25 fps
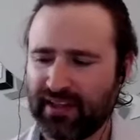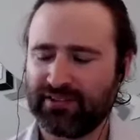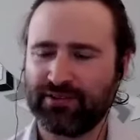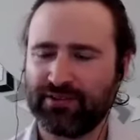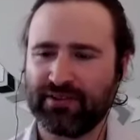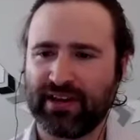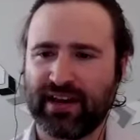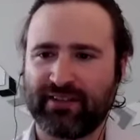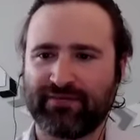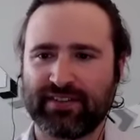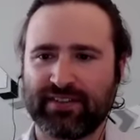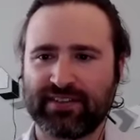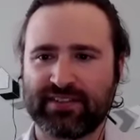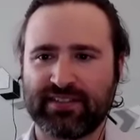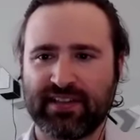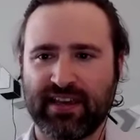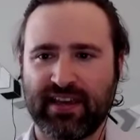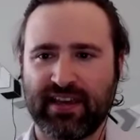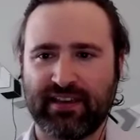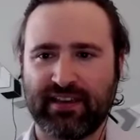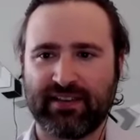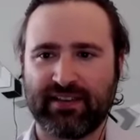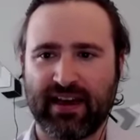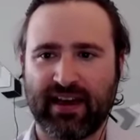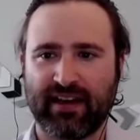do have to
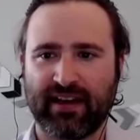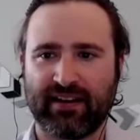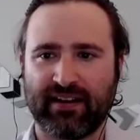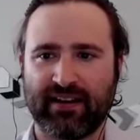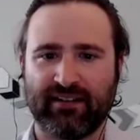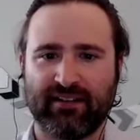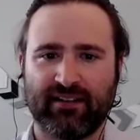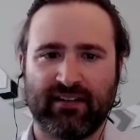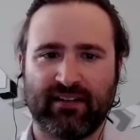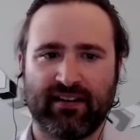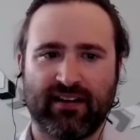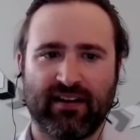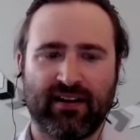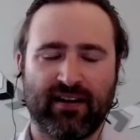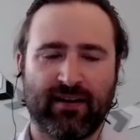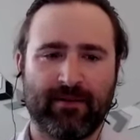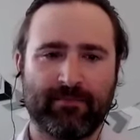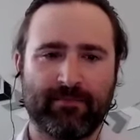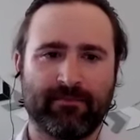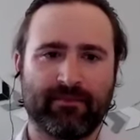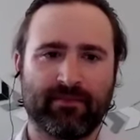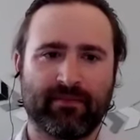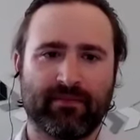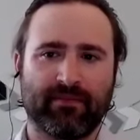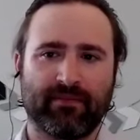say that
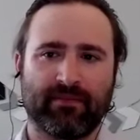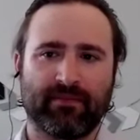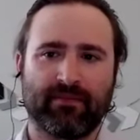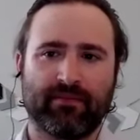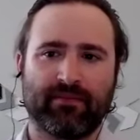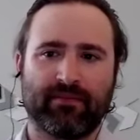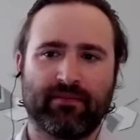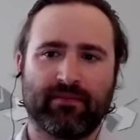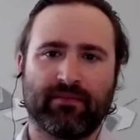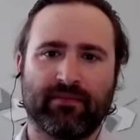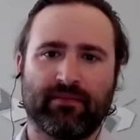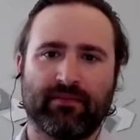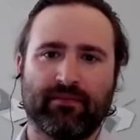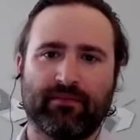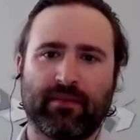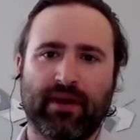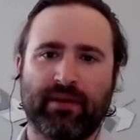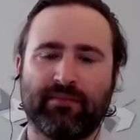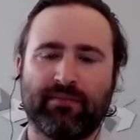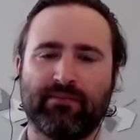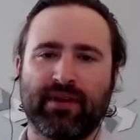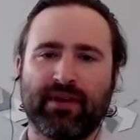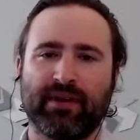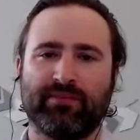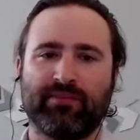my
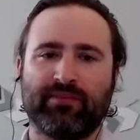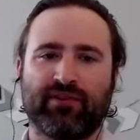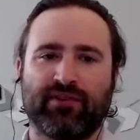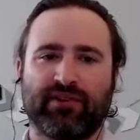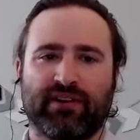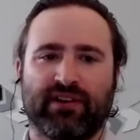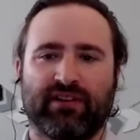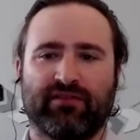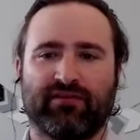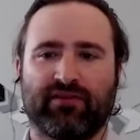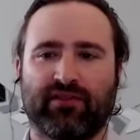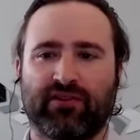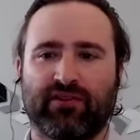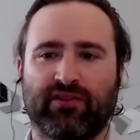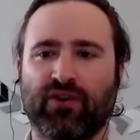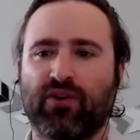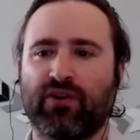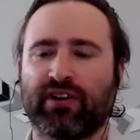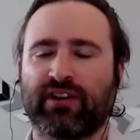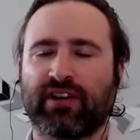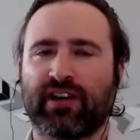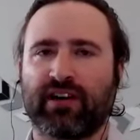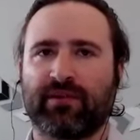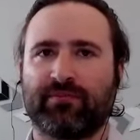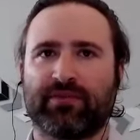memory of
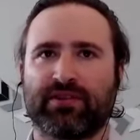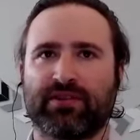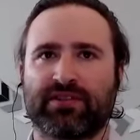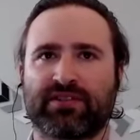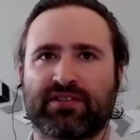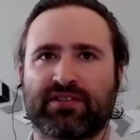growing up with